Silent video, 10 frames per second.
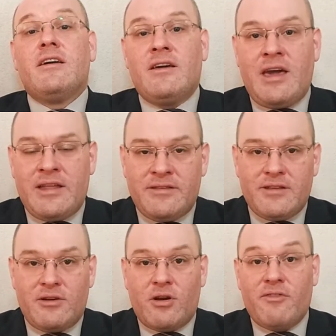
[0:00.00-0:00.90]

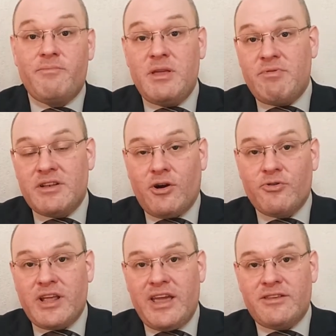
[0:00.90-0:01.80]
And a lot of people
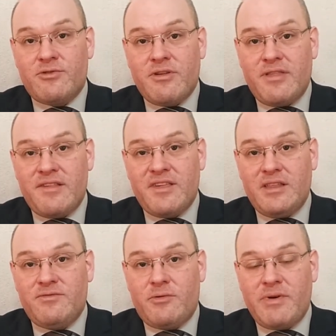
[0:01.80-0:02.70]
don't enter this
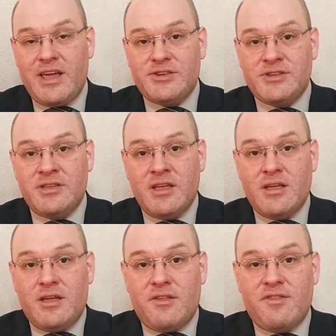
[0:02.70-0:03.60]
information.
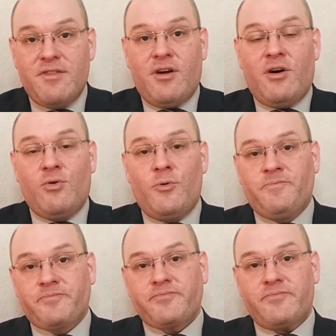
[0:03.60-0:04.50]

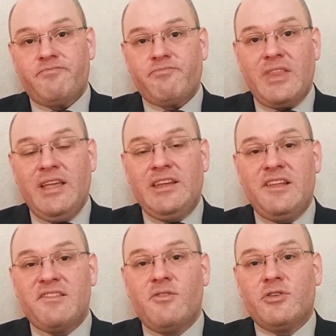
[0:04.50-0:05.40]
So it
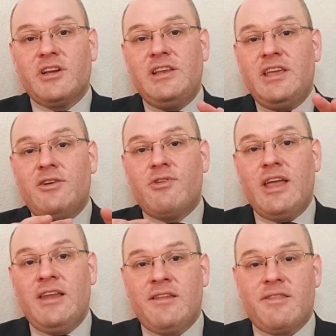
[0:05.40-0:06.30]
is not
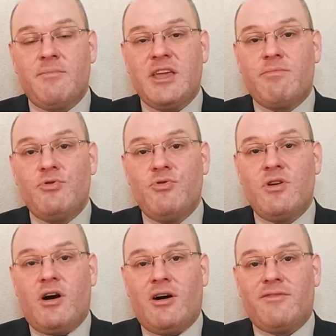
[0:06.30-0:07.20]
clear in the big
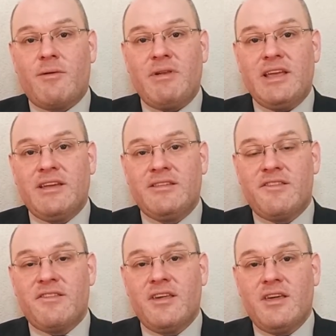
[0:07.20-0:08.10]
pool of
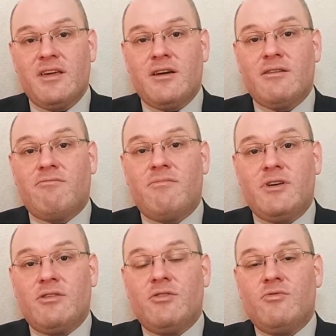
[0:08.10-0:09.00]
applicants
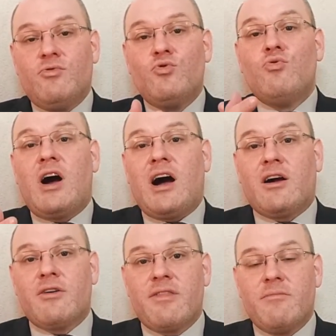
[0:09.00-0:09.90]
who
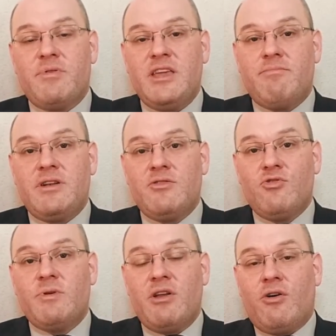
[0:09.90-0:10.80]
are the people
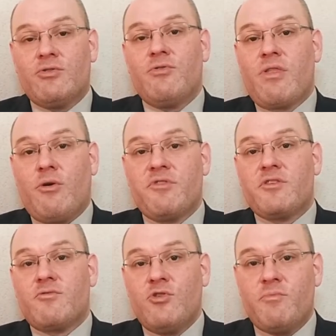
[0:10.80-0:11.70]
who belong to those
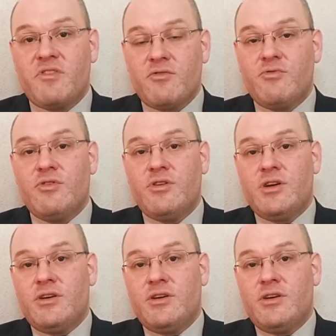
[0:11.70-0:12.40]
groups who